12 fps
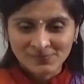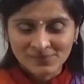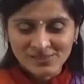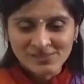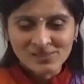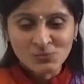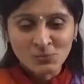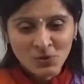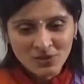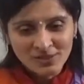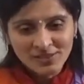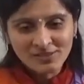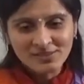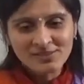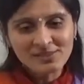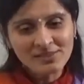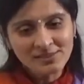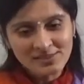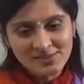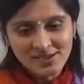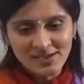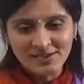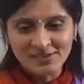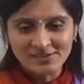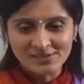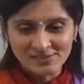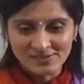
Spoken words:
He's spontaneously desireless.